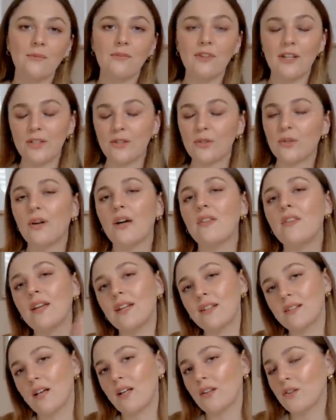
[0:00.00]
face oil, and
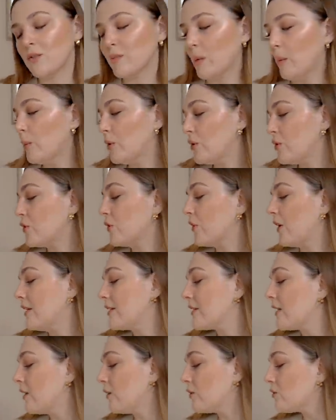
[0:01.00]
then I'll use my
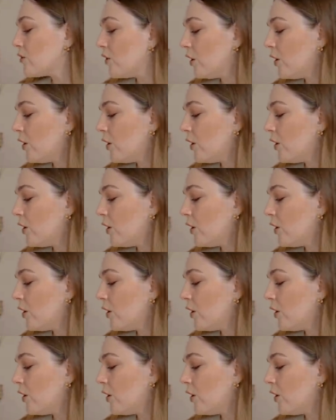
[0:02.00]
moisturizer on